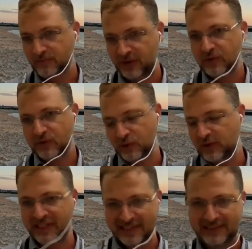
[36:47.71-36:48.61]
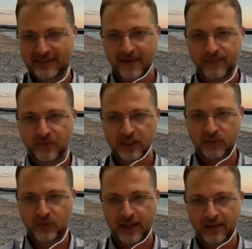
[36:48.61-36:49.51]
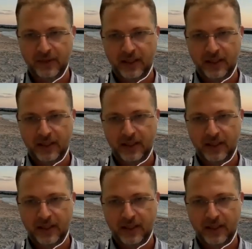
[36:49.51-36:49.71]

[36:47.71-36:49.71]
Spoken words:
previous two kids as well.